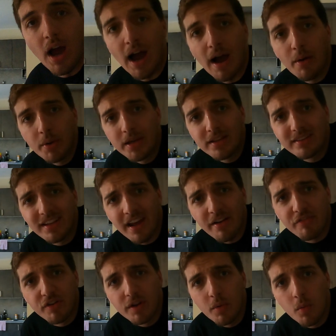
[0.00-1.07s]
How is
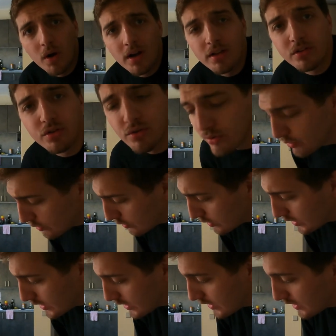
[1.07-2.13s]
everyone
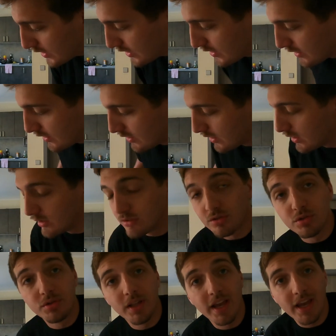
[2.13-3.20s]
doing?
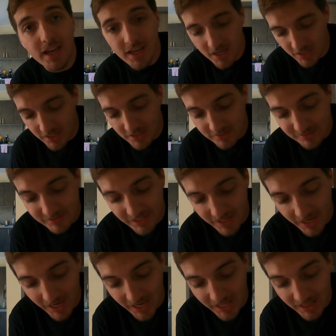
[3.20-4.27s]
Today is
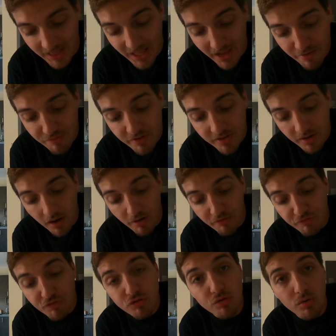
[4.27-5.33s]
the 11th
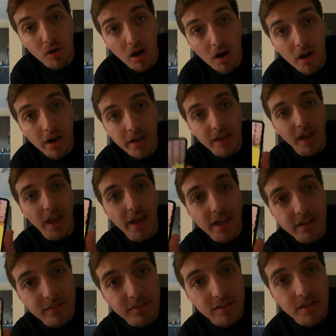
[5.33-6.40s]
of July,
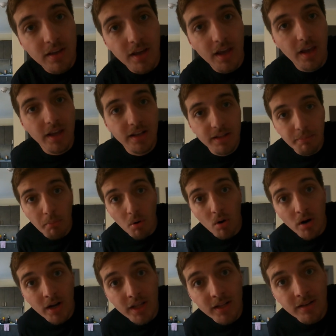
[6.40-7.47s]
8 in the
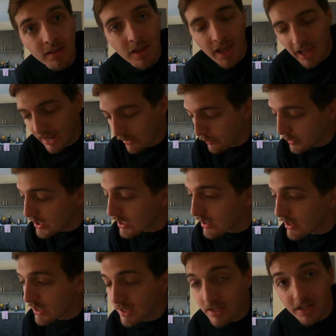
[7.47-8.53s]
morning and we
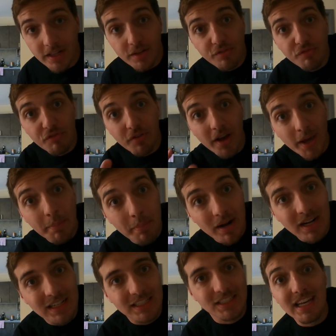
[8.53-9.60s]
are here in
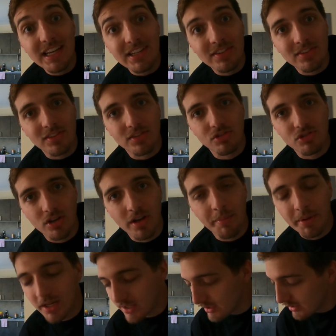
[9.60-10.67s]
Freiberg, East
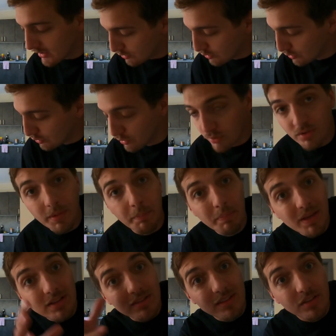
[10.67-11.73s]
Germany to the
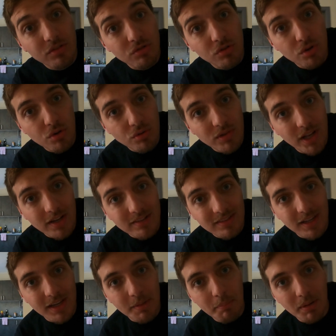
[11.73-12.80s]
business school that is
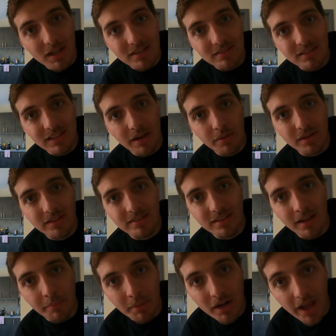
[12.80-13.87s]
taking place now in the
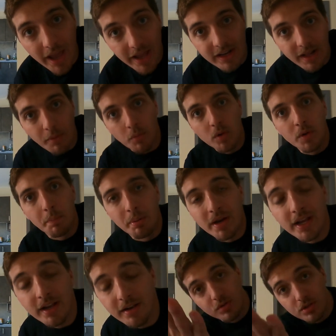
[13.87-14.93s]
summer and I will
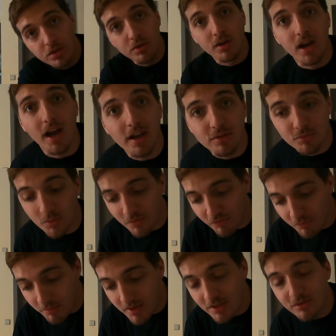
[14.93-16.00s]
bring you guys
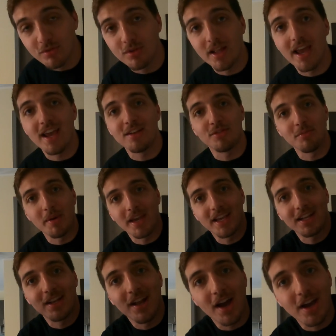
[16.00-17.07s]
with me today to make
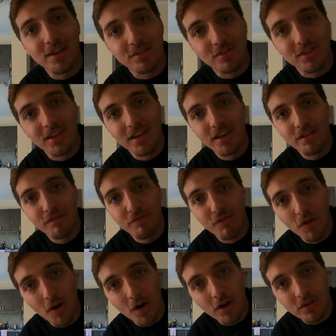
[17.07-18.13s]
a nice
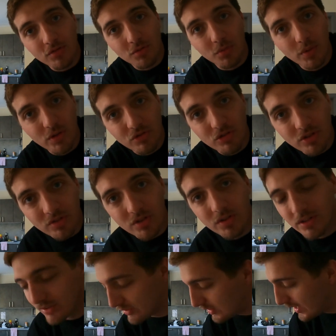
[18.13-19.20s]
vlog to register
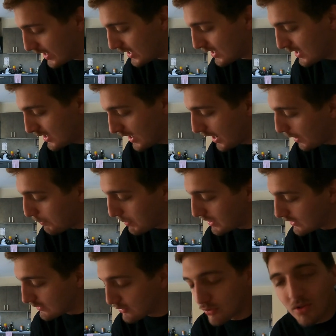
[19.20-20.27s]
this day.
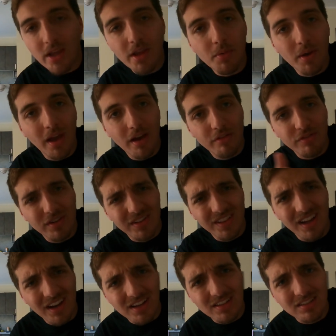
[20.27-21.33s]
Apparently today we have a
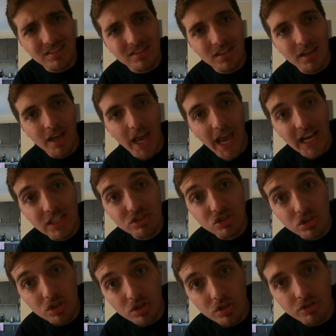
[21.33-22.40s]
nice
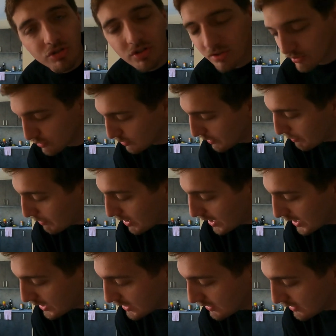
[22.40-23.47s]
excursion to a
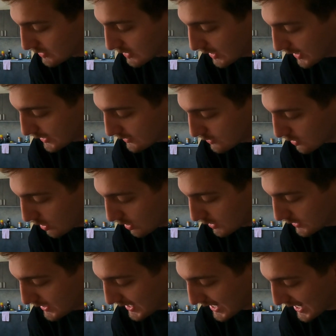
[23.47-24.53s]
mine site
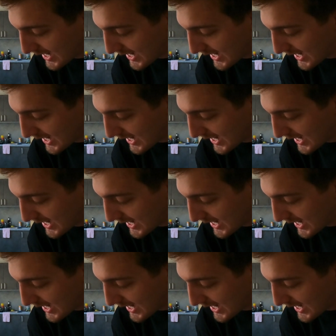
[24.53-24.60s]
called